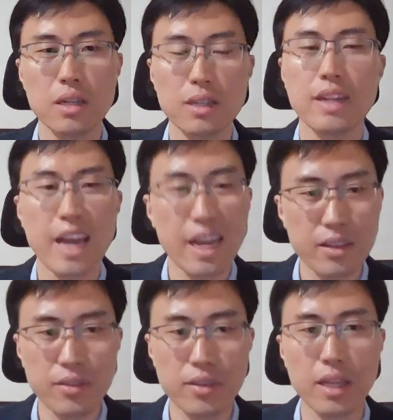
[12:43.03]
in
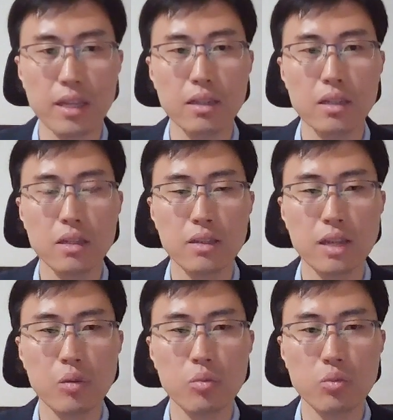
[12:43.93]
anything
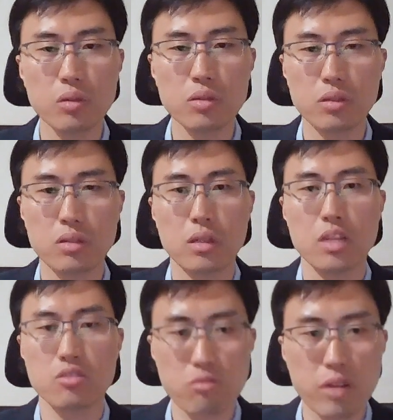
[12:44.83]
that would
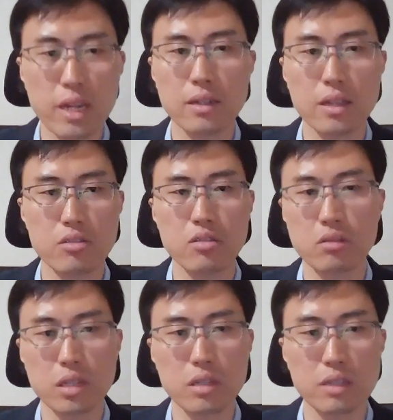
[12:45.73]
constrain its
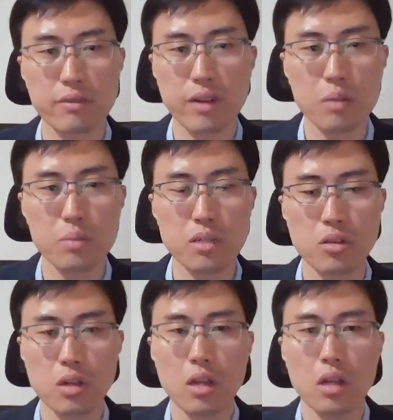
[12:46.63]
nuclear development